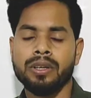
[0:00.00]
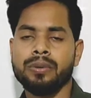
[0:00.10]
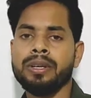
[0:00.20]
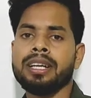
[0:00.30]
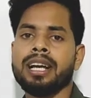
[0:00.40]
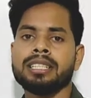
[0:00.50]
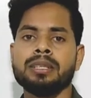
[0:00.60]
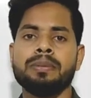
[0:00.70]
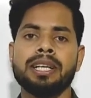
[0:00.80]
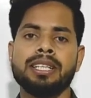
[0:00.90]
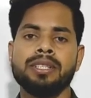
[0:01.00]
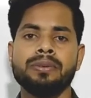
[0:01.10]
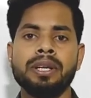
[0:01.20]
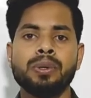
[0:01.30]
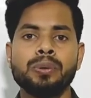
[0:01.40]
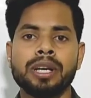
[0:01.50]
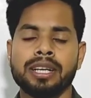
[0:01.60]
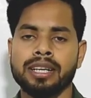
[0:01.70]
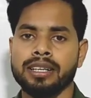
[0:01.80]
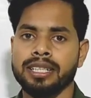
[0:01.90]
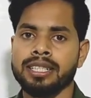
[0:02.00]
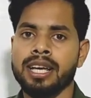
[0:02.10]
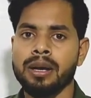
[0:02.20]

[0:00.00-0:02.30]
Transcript: we classified into two categories: